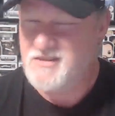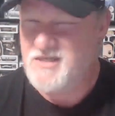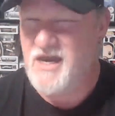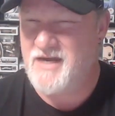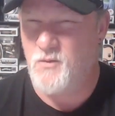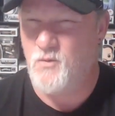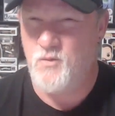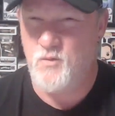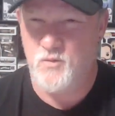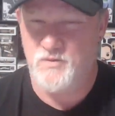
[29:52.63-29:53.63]
kind of
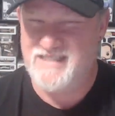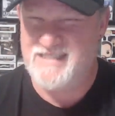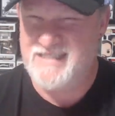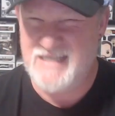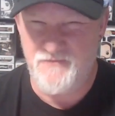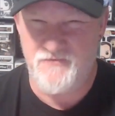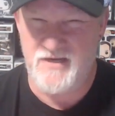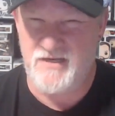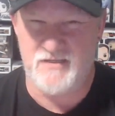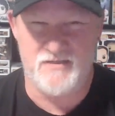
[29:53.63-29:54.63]

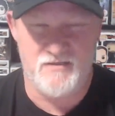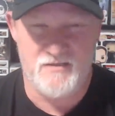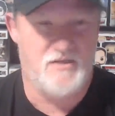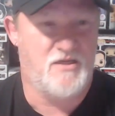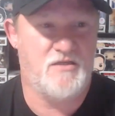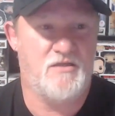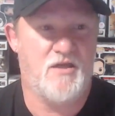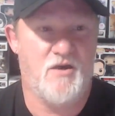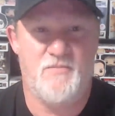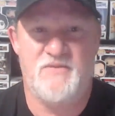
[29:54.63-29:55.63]
different, and
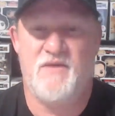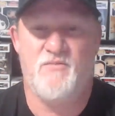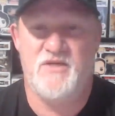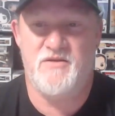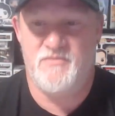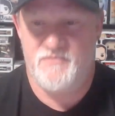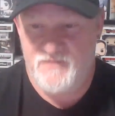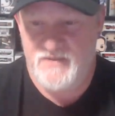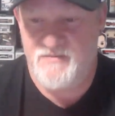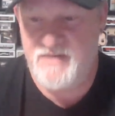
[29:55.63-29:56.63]
but then
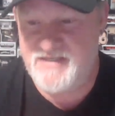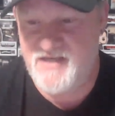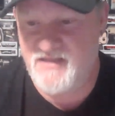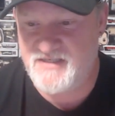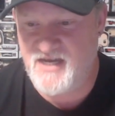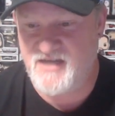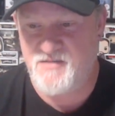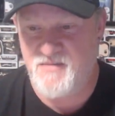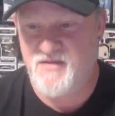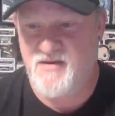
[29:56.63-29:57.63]
when I saw this
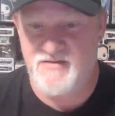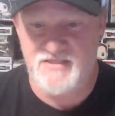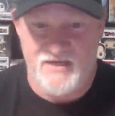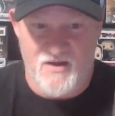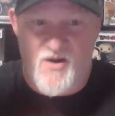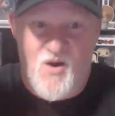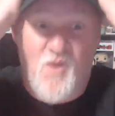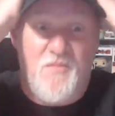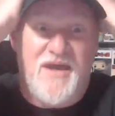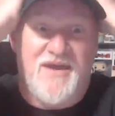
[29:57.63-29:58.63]
documentary, I was like,
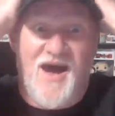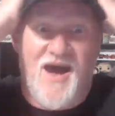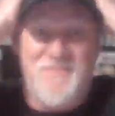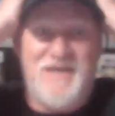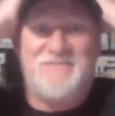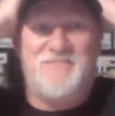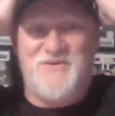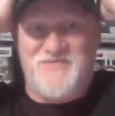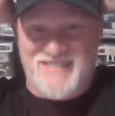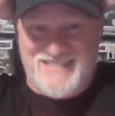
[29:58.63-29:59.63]
oh my god, it makes
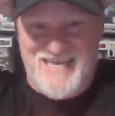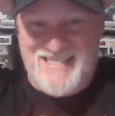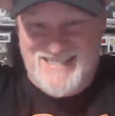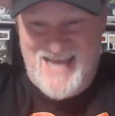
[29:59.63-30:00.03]
perfect sense